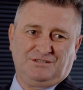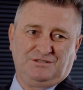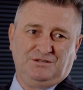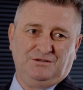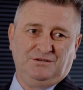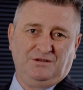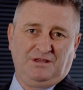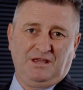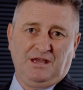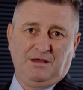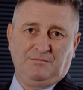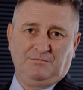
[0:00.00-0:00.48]

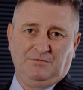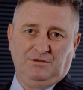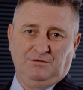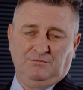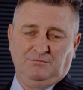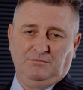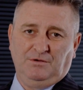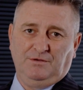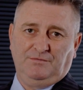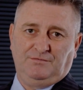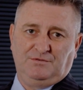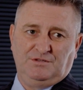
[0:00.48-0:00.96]
2 cabinet.
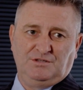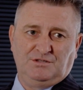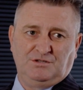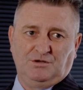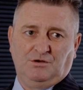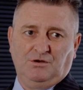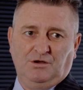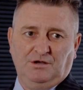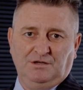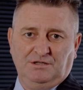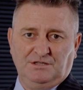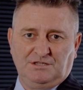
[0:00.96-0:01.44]
We've
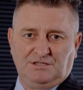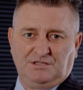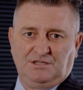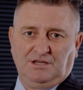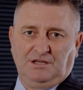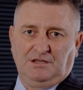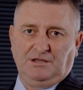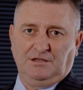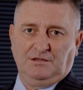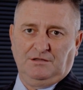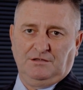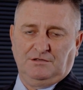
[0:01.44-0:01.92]
designed a
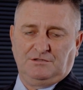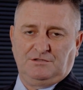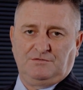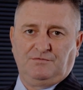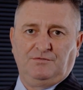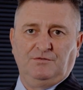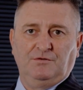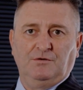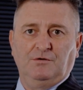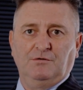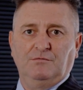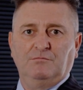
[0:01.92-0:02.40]
sticker that's
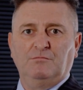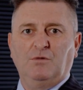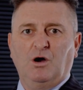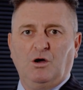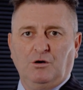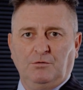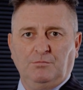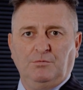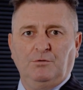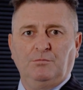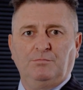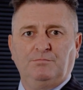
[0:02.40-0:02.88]
for
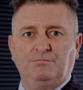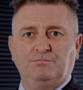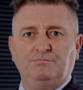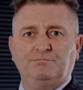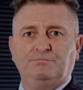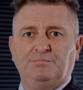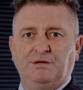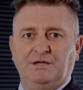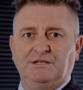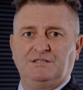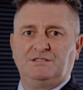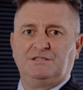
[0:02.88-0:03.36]
multiple
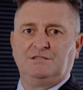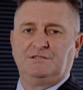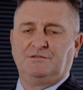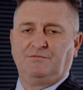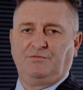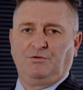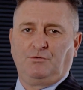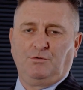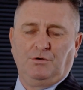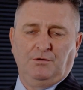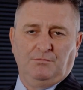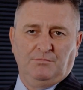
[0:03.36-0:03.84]
pieces
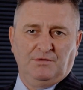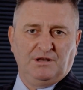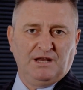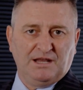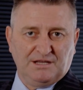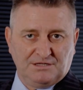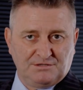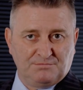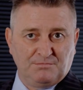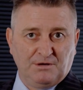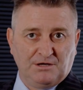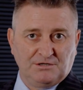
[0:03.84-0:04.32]
of equipment,
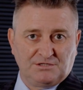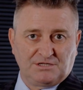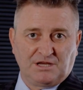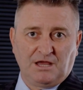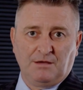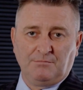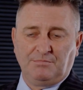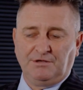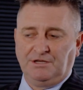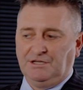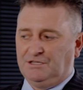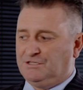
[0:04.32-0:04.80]
as most
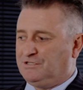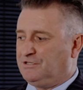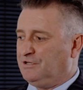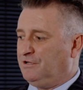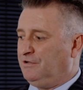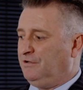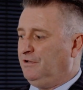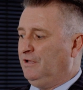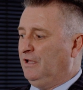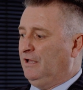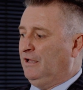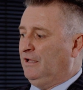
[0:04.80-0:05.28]
companies
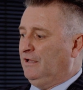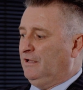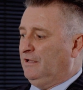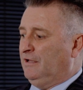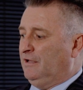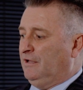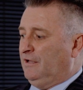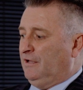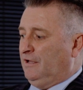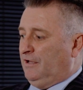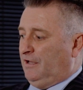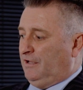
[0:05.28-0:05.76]
do.
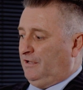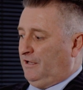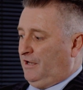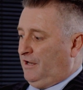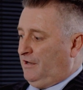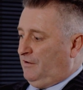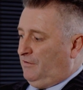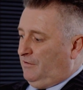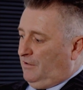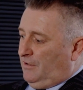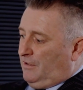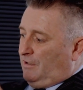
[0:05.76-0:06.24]
And
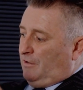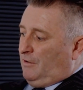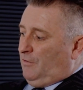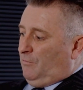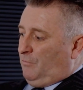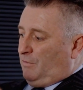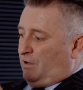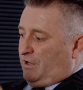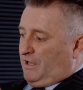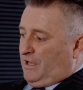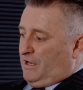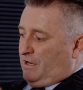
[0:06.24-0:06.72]
then
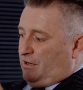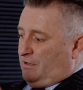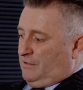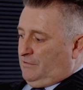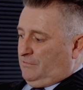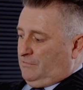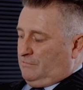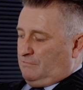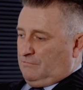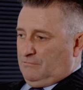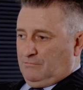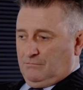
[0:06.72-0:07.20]
we're going
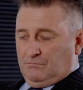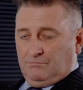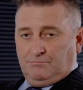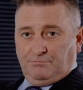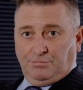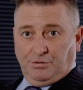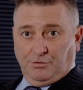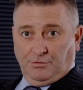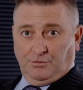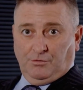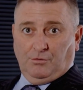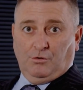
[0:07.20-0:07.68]
to
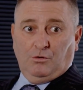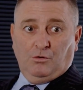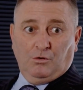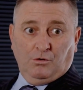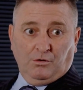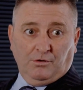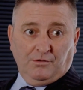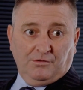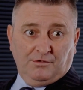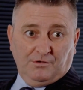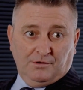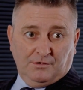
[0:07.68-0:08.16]
put
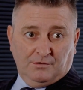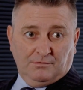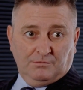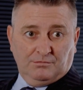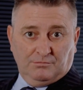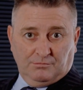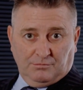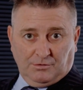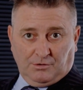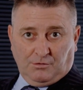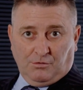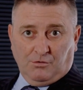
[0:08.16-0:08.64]
all of the
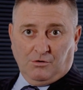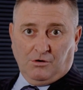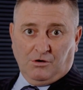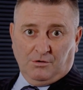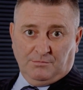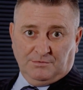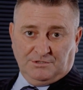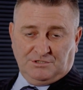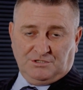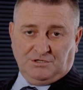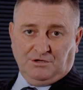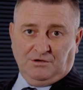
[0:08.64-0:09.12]

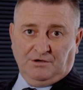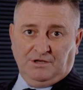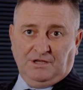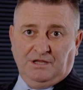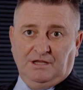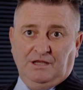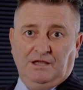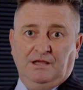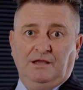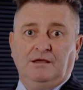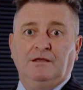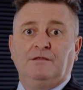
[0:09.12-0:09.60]
requirements on
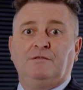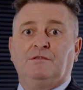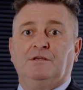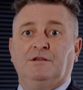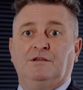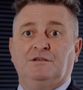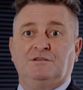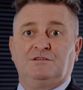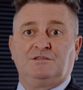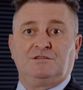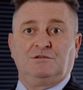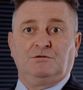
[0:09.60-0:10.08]
here
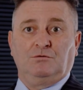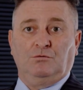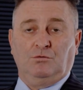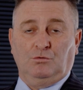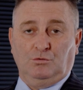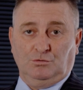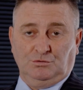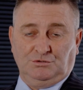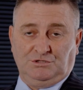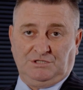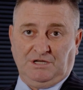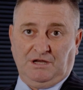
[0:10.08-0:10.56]
that is
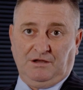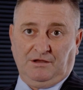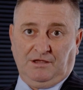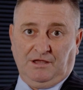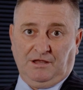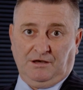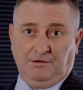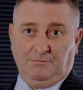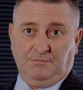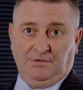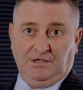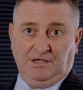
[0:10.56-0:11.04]
also
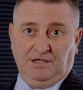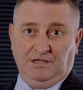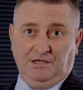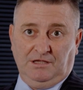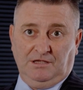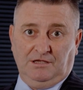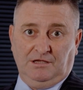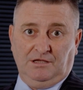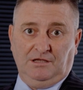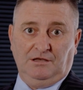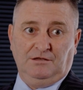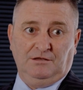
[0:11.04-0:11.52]
going to
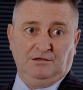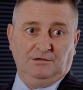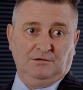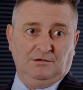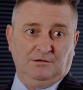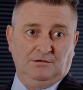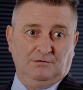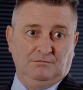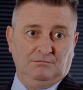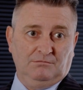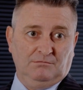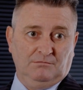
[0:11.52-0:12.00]
be in
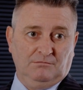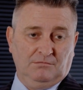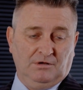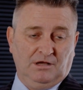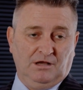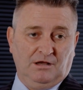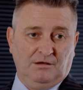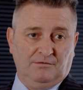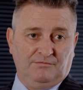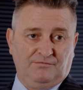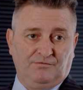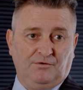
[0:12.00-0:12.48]
the
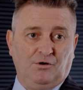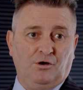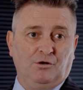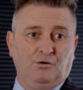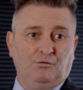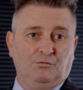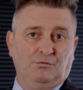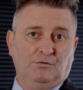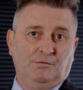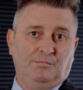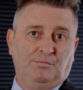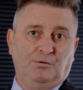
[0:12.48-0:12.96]

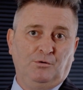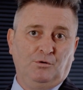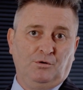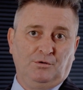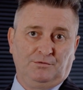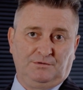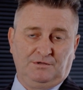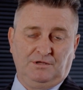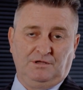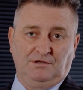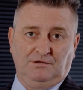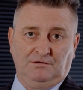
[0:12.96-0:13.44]
final
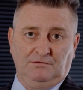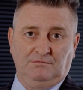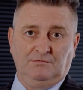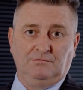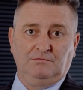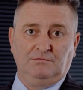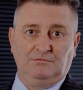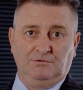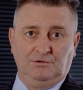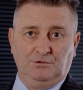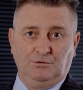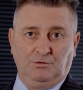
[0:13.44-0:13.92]
report that
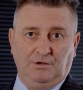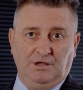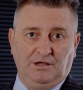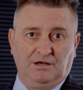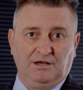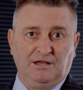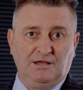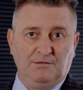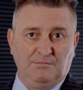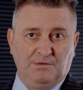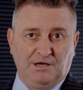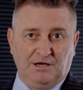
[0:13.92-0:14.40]
you'll get
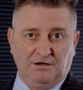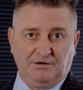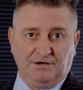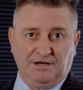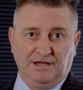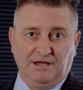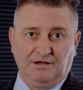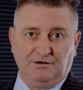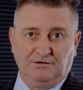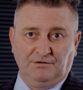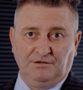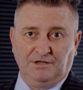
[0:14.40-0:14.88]
emailed
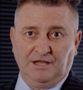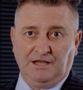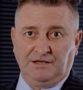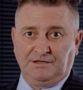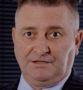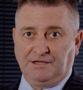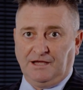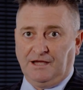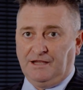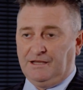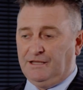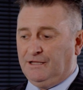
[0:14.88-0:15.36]
out on
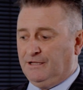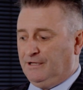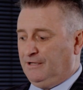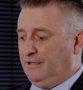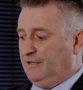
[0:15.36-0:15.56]
that day.